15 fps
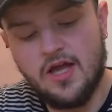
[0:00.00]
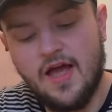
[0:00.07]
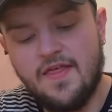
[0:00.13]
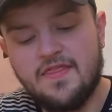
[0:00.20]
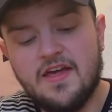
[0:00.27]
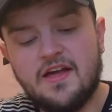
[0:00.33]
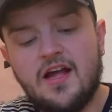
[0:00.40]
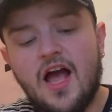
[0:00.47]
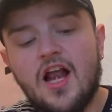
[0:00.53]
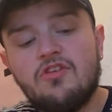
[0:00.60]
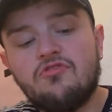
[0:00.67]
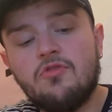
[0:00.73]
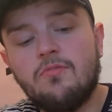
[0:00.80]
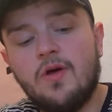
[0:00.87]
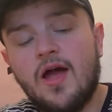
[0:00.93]
and they kind
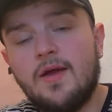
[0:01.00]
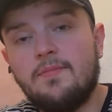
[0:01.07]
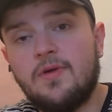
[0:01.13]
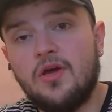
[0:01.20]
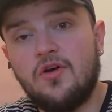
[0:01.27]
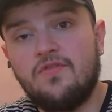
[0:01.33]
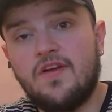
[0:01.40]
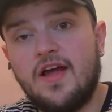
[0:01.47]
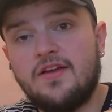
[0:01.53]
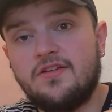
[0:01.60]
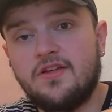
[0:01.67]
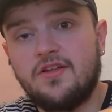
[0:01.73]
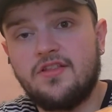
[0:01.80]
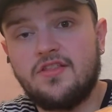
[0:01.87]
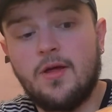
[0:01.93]
of remind me of like
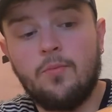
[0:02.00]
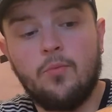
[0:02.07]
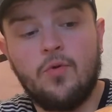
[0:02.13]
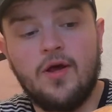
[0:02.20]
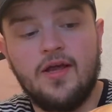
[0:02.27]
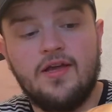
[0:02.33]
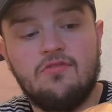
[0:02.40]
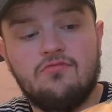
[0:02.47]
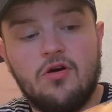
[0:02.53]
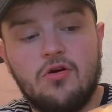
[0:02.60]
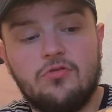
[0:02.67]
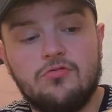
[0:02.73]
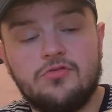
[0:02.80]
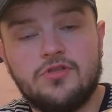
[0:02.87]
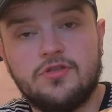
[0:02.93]
the Subway
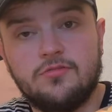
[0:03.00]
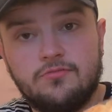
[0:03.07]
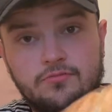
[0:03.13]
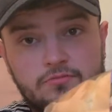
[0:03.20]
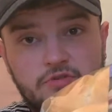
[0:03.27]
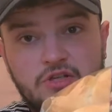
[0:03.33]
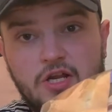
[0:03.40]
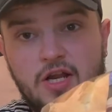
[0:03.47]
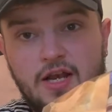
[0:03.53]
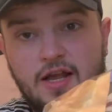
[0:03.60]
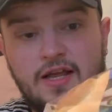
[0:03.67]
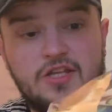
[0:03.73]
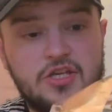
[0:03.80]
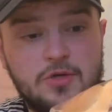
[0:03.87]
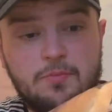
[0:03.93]
rolls, you know, like,
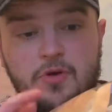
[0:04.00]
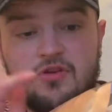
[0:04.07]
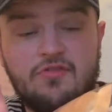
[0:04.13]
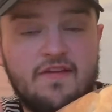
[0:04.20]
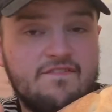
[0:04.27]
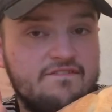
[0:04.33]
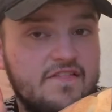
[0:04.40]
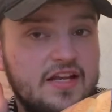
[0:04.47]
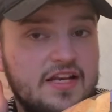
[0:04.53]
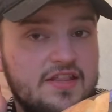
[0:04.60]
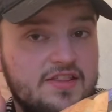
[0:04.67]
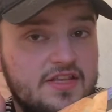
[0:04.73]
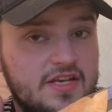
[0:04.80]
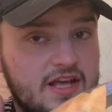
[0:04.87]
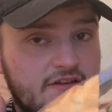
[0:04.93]
and you could put your own
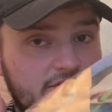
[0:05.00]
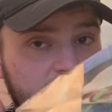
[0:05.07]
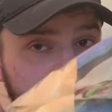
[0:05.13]
fillings in there and